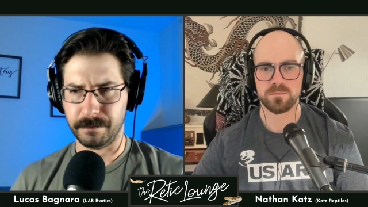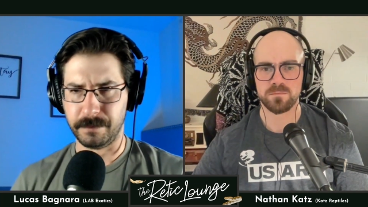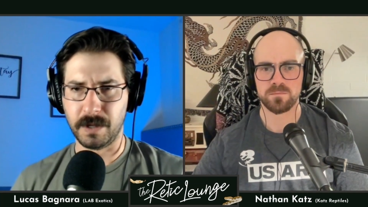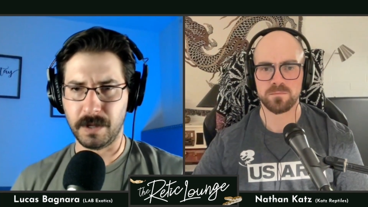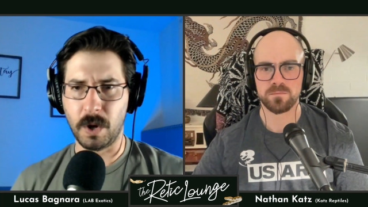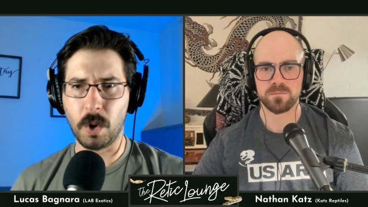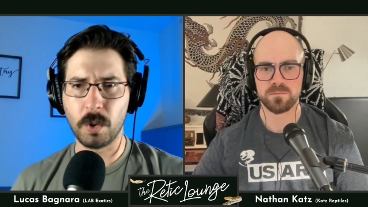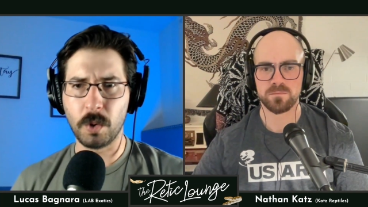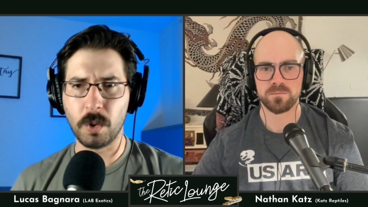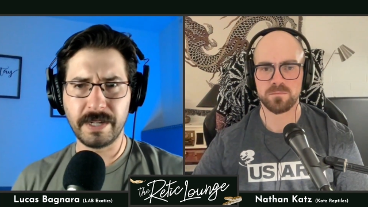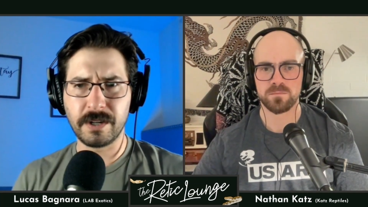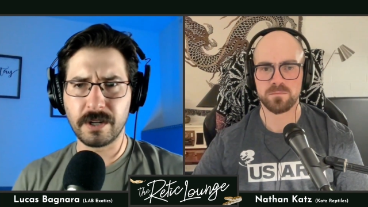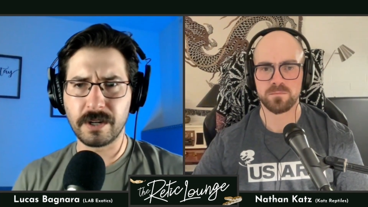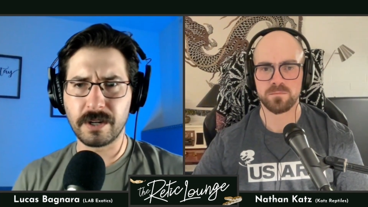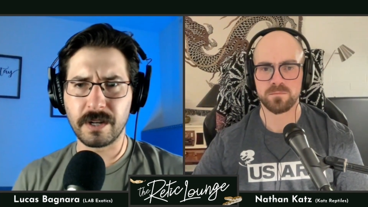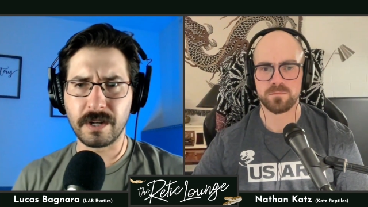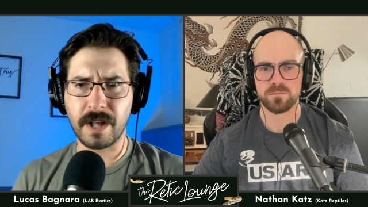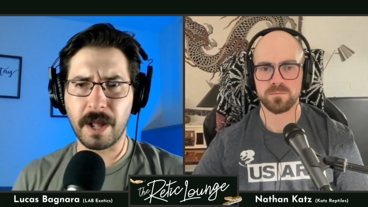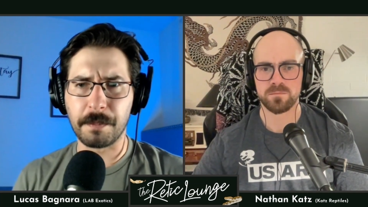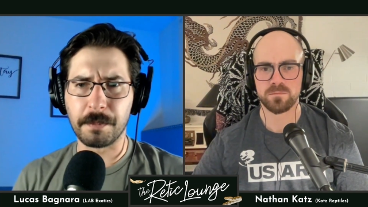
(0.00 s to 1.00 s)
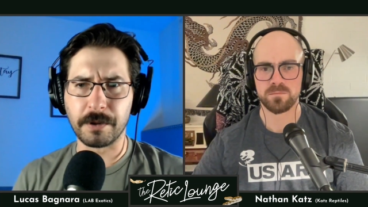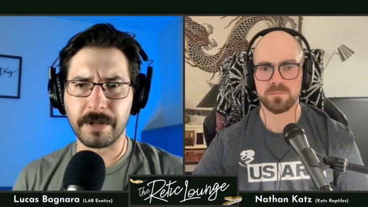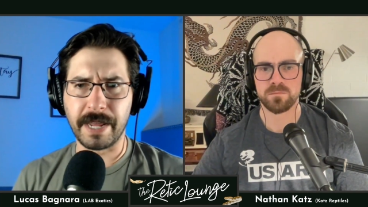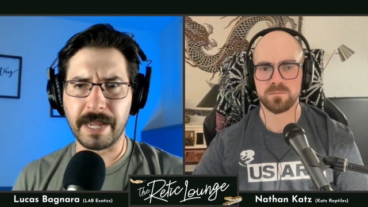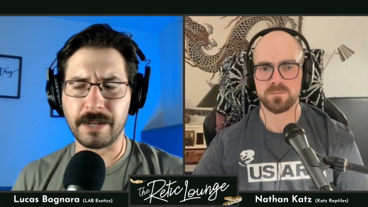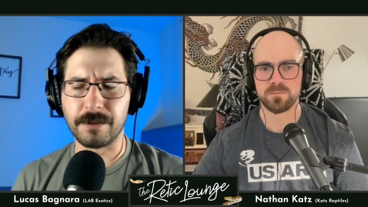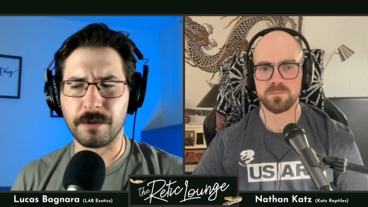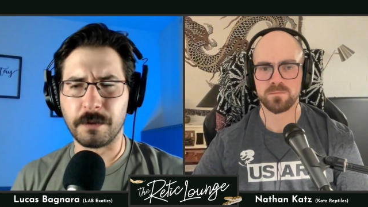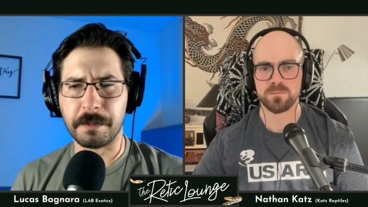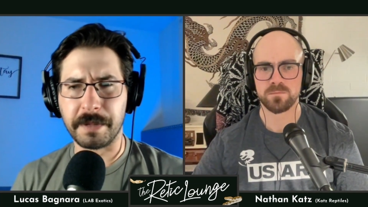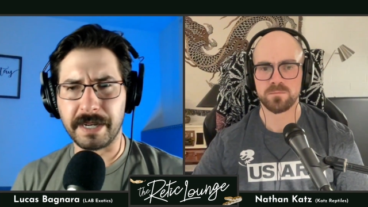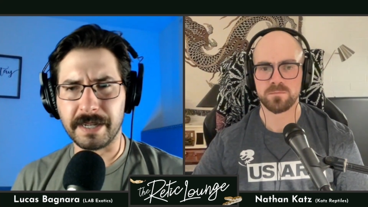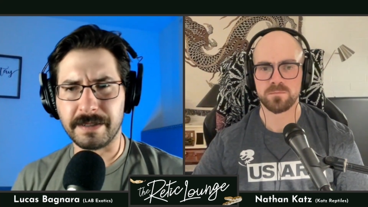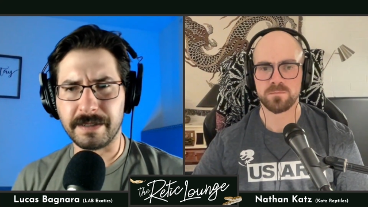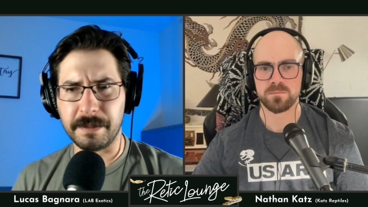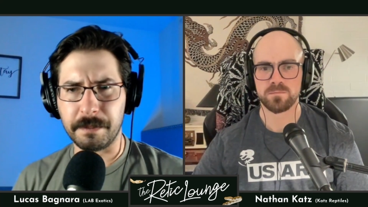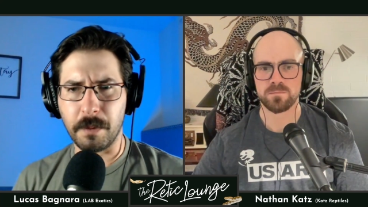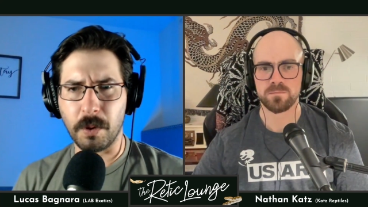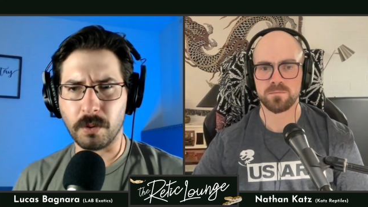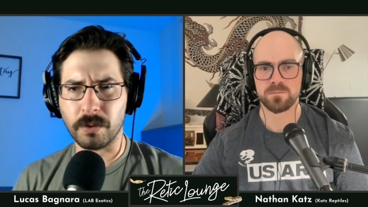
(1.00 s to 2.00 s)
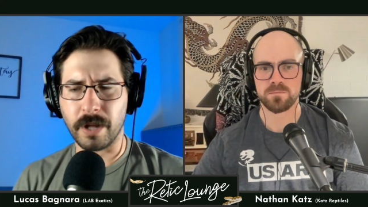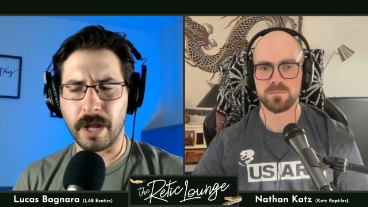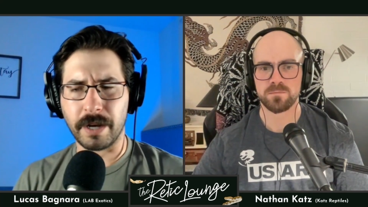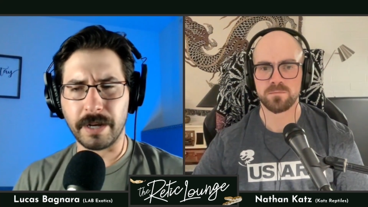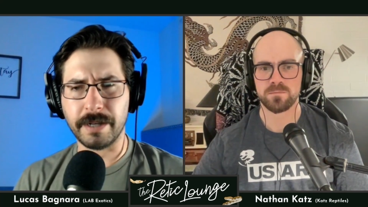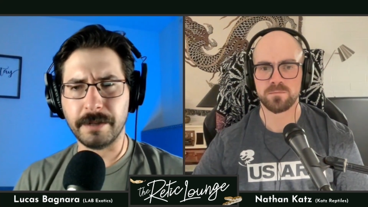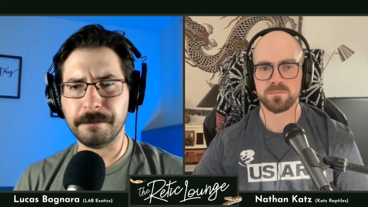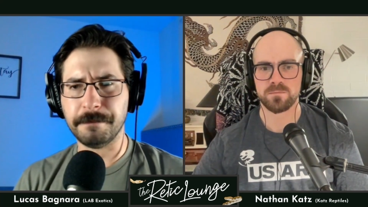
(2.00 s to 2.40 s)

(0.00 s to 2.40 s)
Speaker 1: only took a couple days for me to see mold on it.